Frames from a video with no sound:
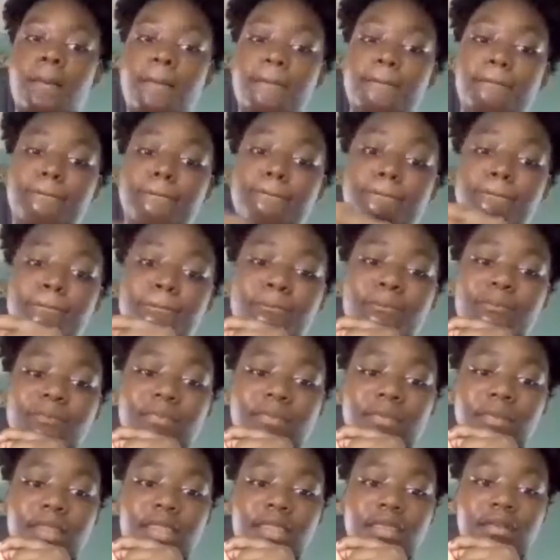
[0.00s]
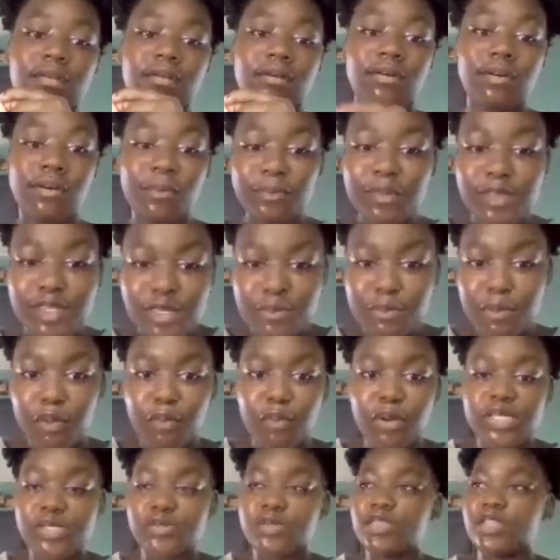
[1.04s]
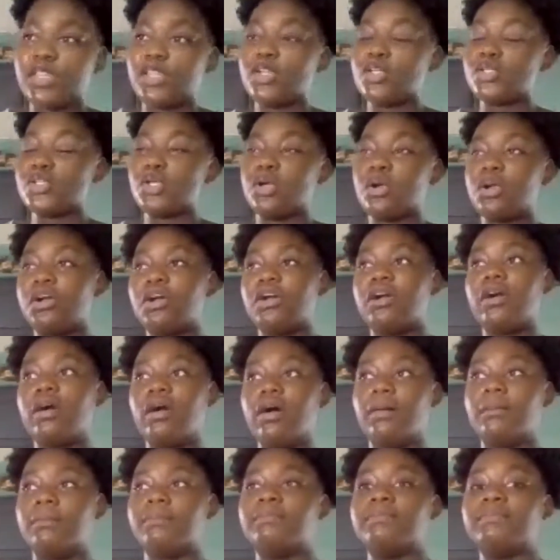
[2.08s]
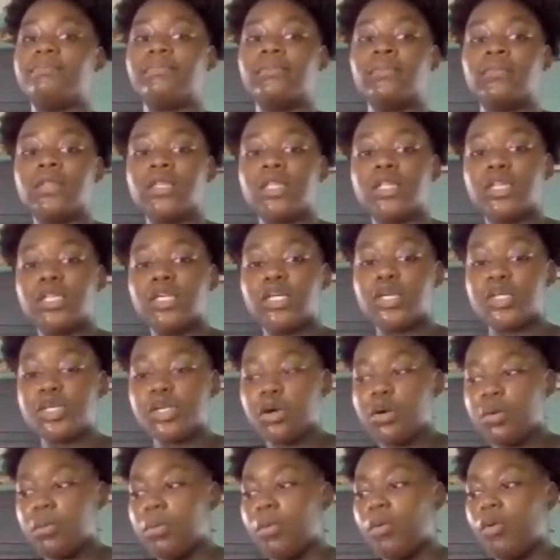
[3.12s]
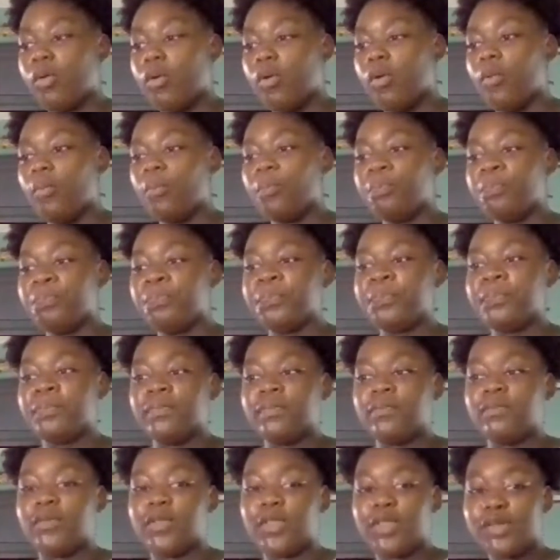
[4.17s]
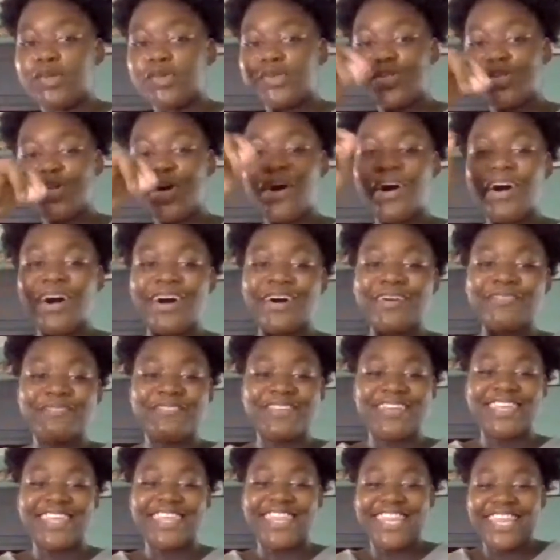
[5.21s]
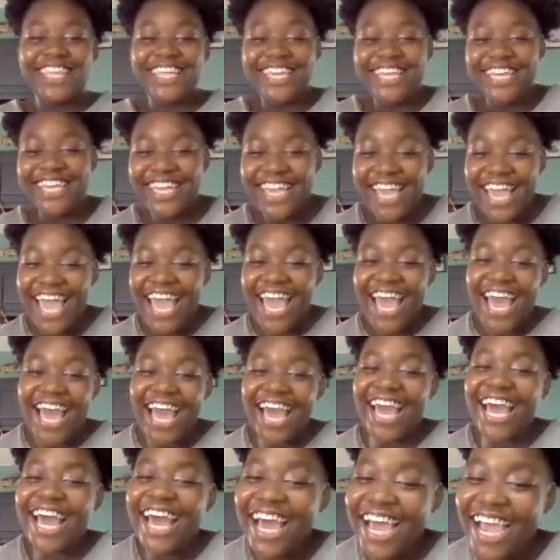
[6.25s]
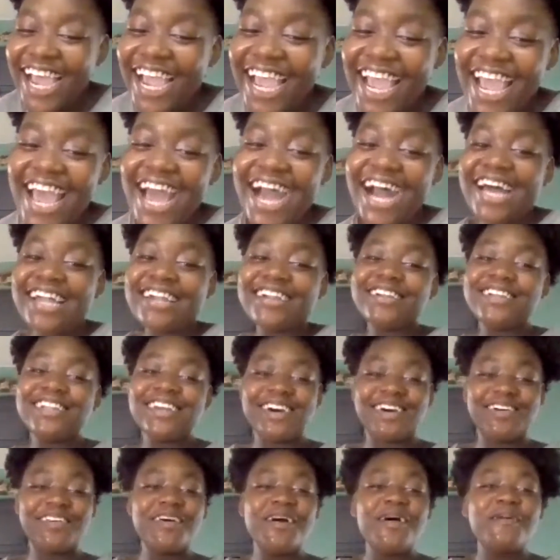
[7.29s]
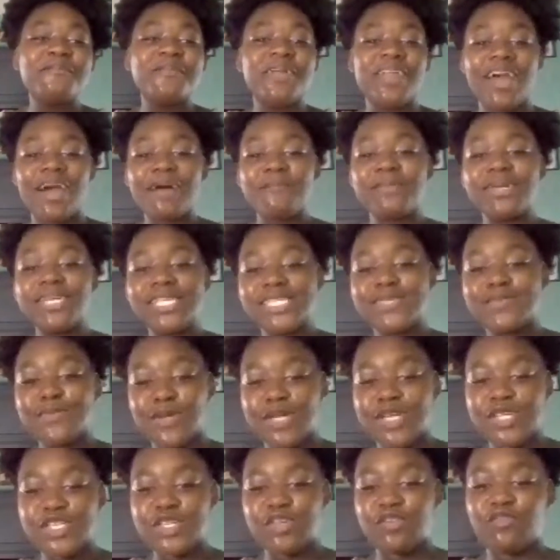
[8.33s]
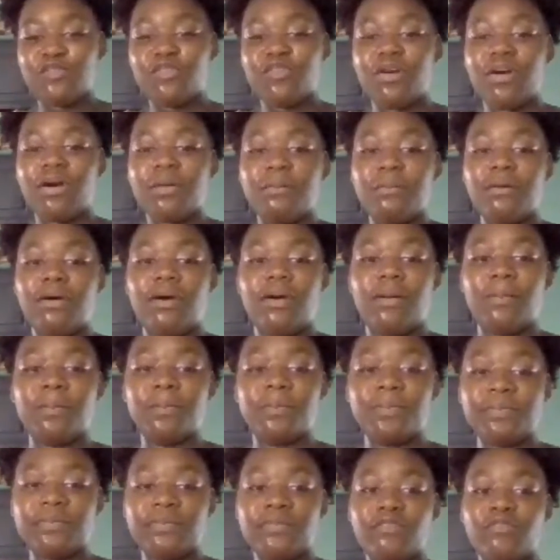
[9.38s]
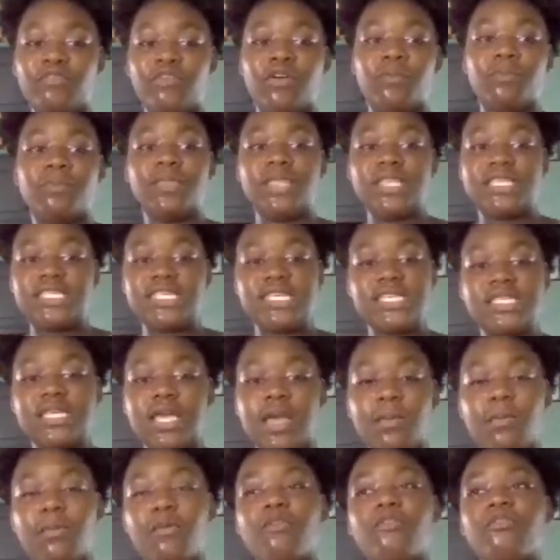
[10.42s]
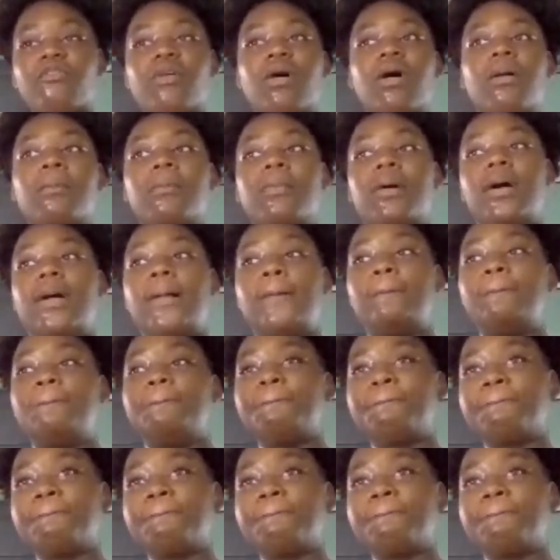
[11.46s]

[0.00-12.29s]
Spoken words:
oh, I'm losing my words, the little sugar bowl, the little top, and like I don't know, but I got my inspiration from the tea table from